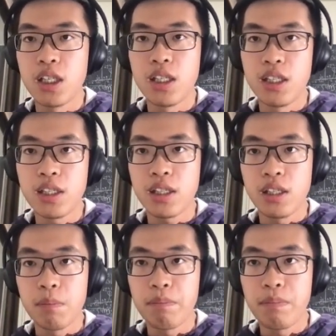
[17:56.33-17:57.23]
this
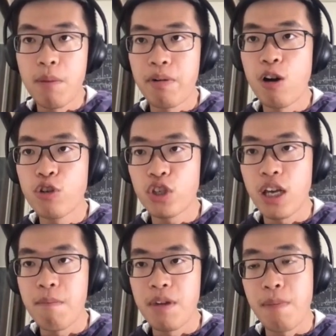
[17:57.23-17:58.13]
approach
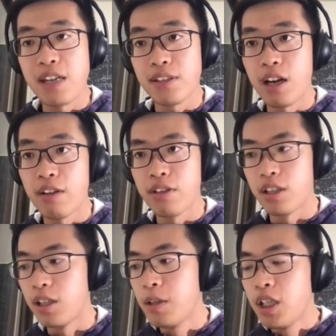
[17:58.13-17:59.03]
can be based on
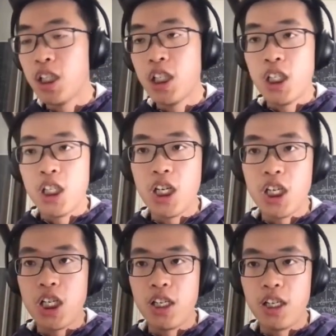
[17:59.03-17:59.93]
the
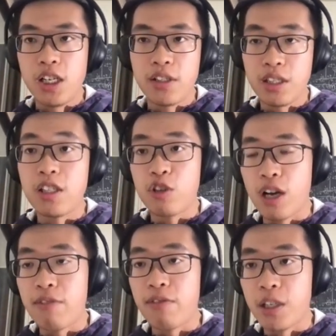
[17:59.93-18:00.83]
CD
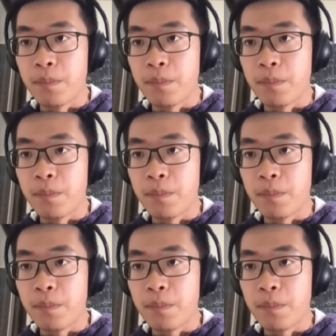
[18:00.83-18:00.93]
driving.